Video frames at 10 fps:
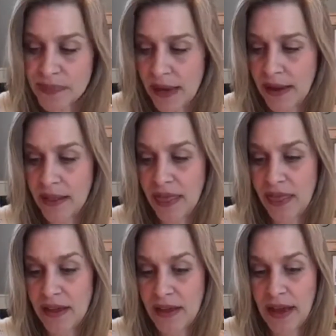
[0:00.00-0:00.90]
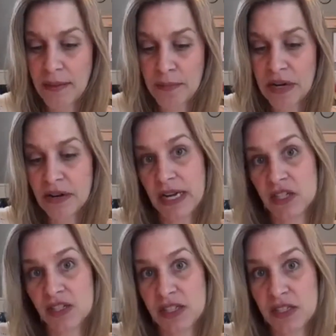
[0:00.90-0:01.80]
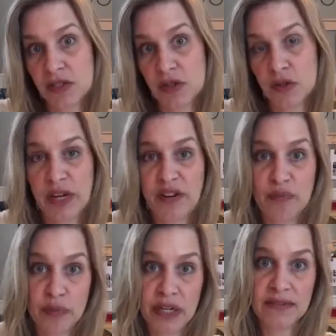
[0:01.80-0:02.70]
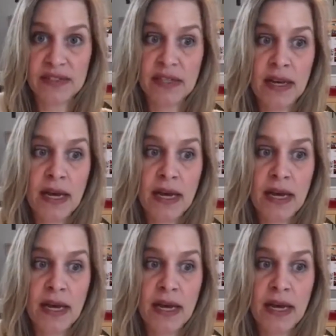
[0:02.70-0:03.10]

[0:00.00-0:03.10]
That the bigger agencies do creative briefs,